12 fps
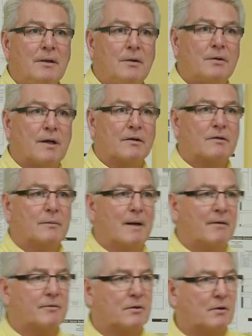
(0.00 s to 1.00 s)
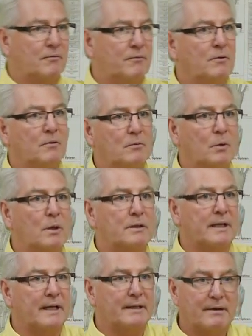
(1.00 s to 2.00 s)
You test them after a full
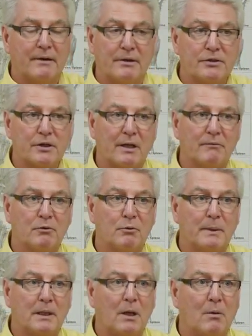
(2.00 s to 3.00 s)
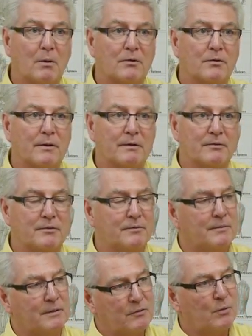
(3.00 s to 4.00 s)
workday and their energy level will be lower. So
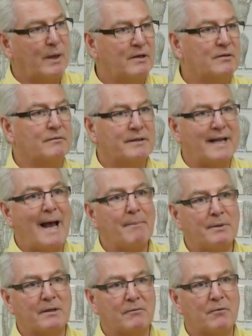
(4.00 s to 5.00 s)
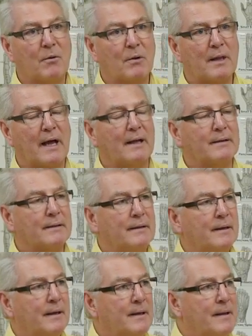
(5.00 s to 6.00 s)
there's, there's ways of adapting for that.
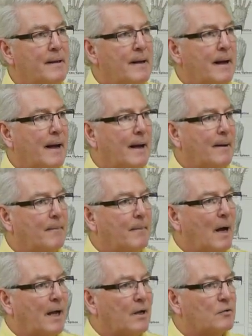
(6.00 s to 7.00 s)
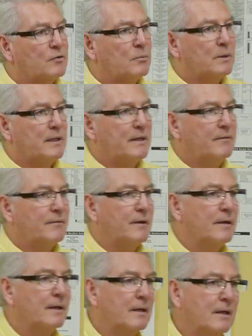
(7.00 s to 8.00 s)
Um, I also believe,
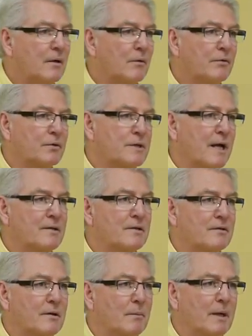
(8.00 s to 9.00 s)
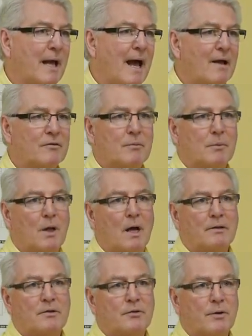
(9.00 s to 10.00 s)
you know, if you're testing somebody, ask them
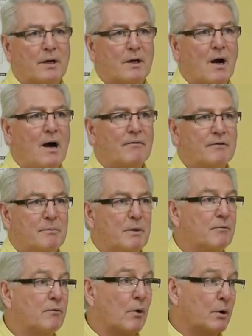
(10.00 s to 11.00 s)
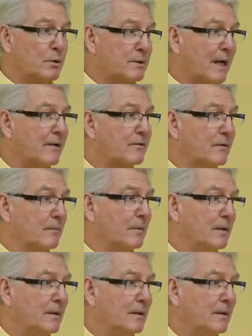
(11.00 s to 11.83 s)
not to drink coffee before you test them